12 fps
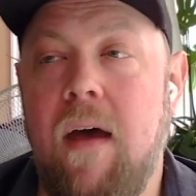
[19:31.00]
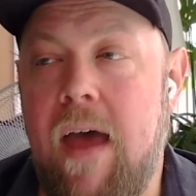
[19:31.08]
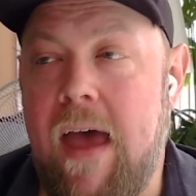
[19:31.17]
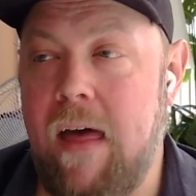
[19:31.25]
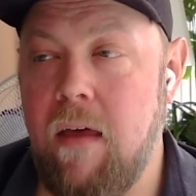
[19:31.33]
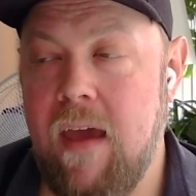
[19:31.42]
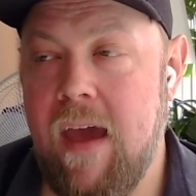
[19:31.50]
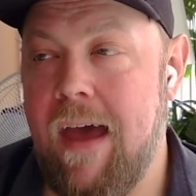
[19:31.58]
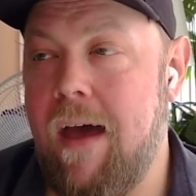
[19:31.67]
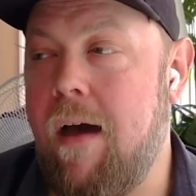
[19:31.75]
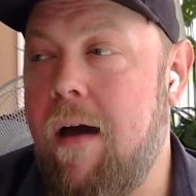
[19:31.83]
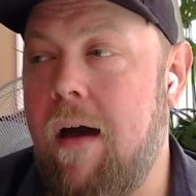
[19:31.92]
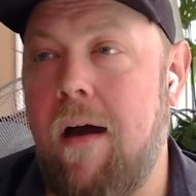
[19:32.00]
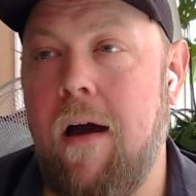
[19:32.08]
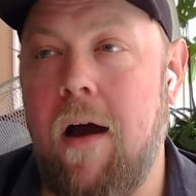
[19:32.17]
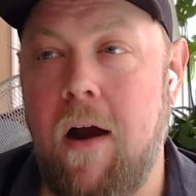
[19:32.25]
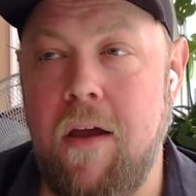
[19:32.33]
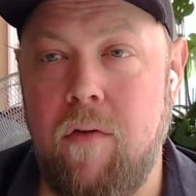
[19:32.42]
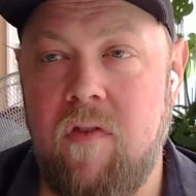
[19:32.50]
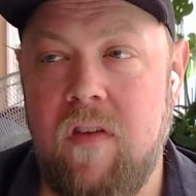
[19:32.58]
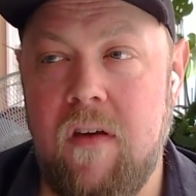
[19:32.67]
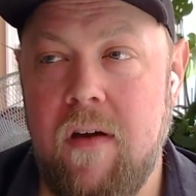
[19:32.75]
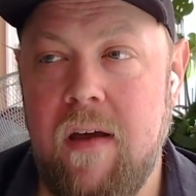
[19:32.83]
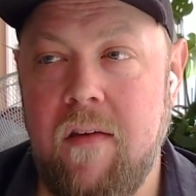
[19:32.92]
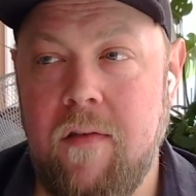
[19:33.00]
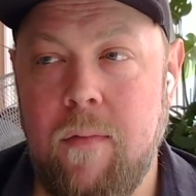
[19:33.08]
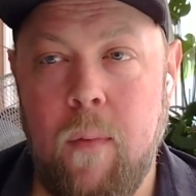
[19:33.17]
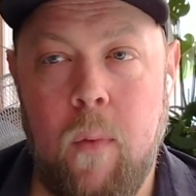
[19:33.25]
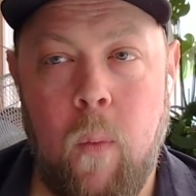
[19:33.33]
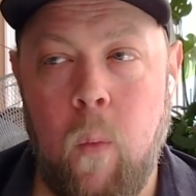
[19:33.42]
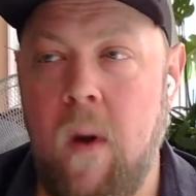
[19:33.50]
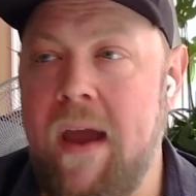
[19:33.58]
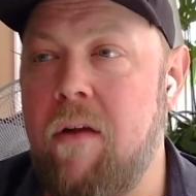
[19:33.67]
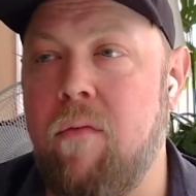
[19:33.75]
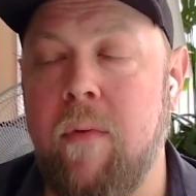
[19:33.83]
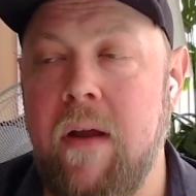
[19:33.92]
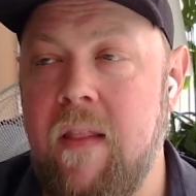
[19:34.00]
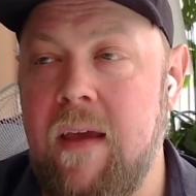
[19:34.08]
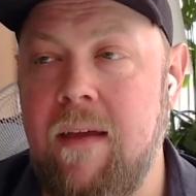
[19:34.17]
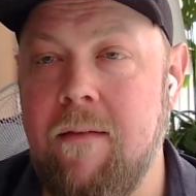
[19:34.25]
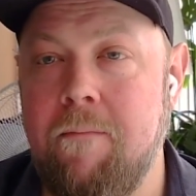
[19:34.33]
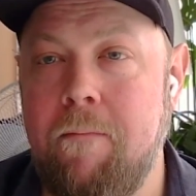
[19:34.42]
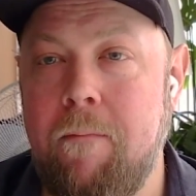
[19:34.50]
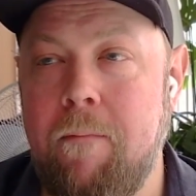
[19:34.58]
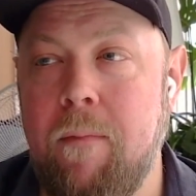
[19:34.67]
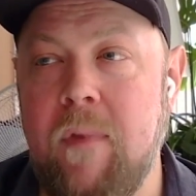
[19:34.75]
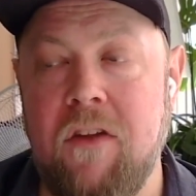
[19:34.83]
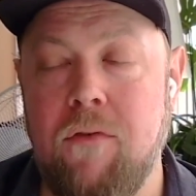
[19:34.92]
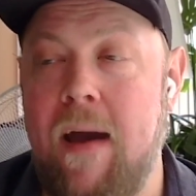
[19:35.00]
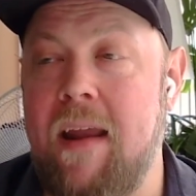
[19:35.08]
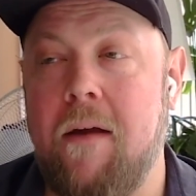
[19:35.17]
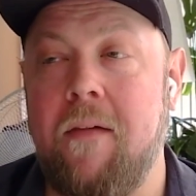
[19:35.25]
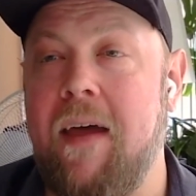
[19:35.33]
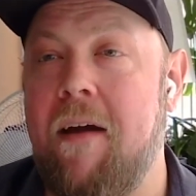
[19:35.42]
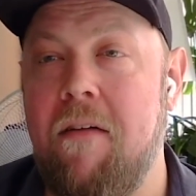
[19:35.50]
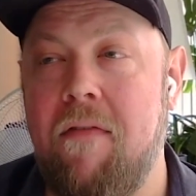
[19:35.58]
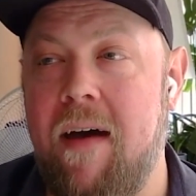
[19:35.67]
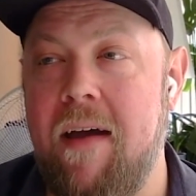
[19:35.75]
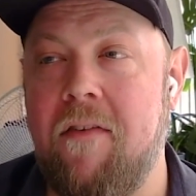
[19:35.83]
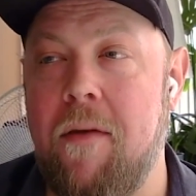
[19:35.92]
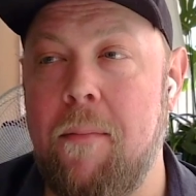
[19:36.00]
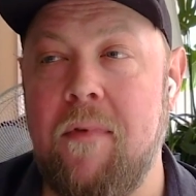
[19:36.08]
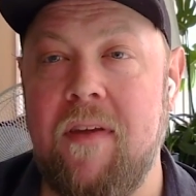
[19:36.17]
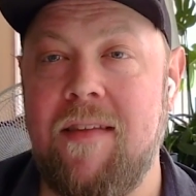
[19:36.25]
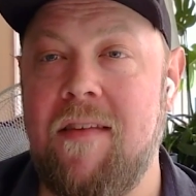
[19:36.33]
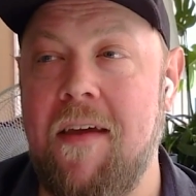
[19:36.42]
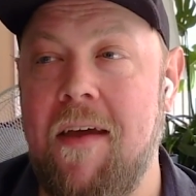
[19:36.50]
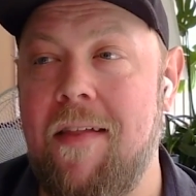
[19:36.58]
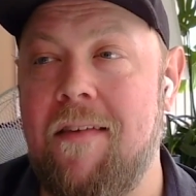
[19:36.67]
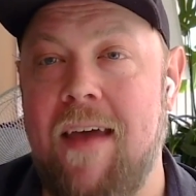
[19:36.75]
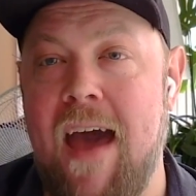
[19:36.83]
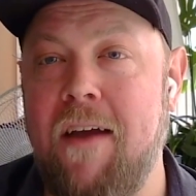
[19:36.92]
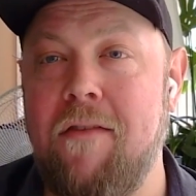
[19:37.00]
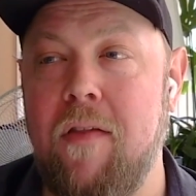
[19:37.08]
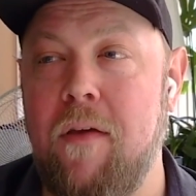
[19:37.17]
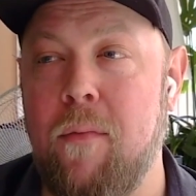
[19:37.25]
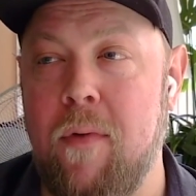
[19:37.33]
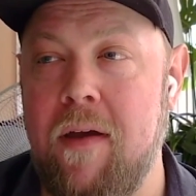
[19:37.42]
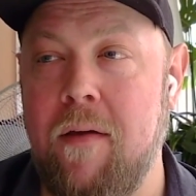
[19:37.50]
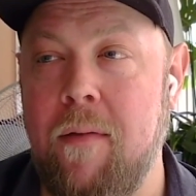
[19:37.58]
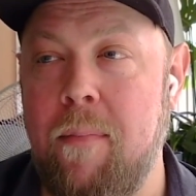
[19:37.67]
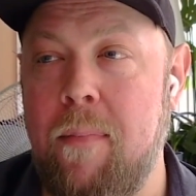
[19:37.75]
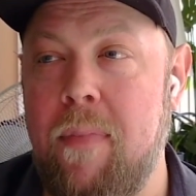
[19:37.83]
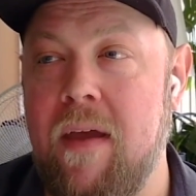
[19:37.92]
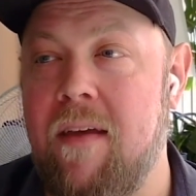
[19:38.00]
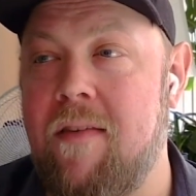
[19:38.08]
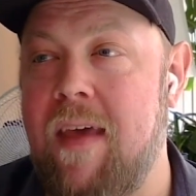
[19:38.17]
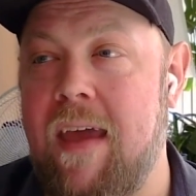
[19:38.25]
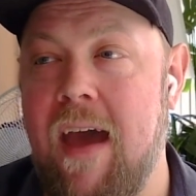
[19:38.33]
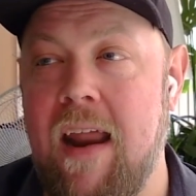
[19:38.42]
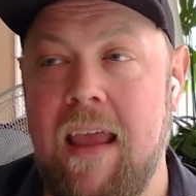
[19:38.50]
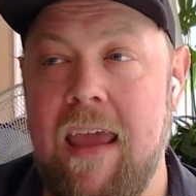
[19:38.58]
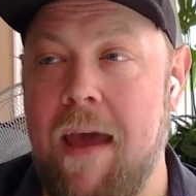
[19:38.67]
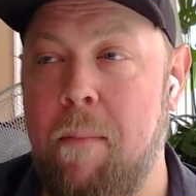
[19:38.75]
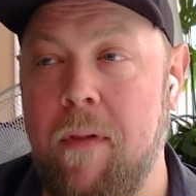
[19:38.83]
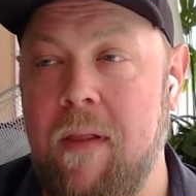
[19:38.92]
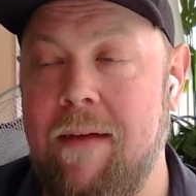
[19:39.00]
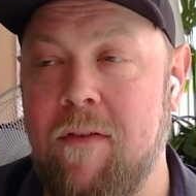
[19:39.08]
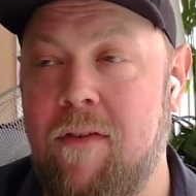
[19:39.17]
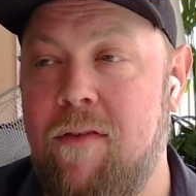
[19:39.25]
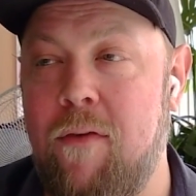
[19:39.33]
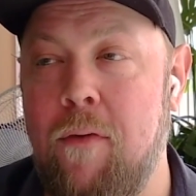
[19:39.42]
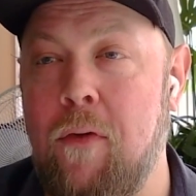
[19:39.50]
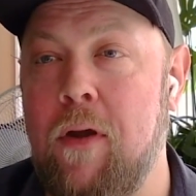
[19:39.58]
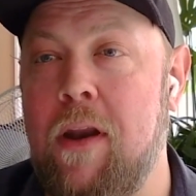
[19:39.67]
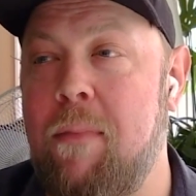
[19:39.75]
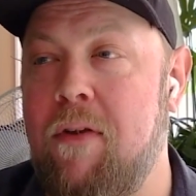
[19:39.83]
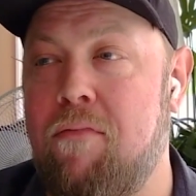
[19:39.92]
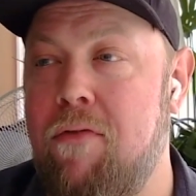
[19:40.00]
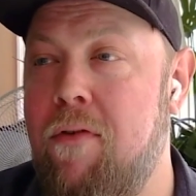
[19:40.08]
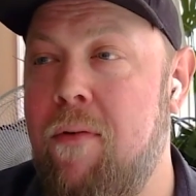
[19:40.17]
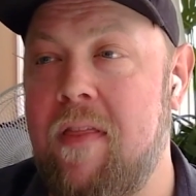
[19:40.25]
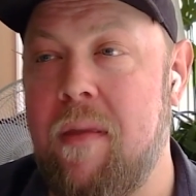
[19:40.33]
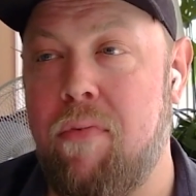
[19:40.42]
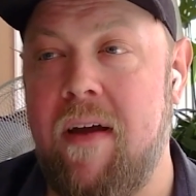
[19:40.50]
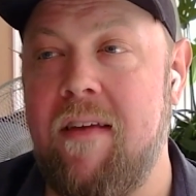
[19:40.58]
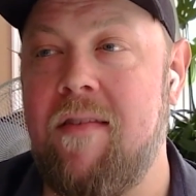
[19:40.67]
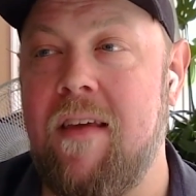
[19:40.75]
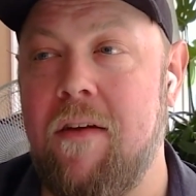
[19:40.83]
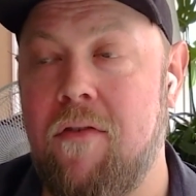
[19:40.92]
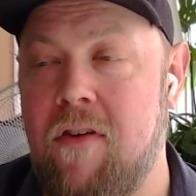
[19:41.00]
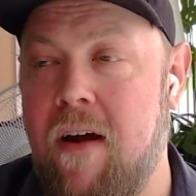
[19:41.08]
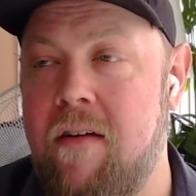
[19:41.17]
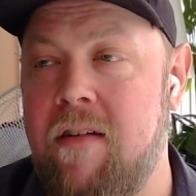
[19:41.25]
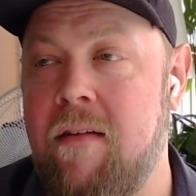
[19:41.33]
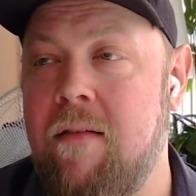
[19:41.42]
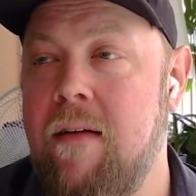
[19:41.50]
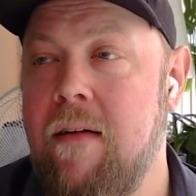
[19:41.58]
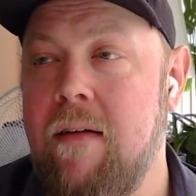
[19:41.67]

Hell yeah. Are you serious? Wait, really? They try to clarify some detail is actually real because they kind of can't believe it's too good to be true at the price that you're charging.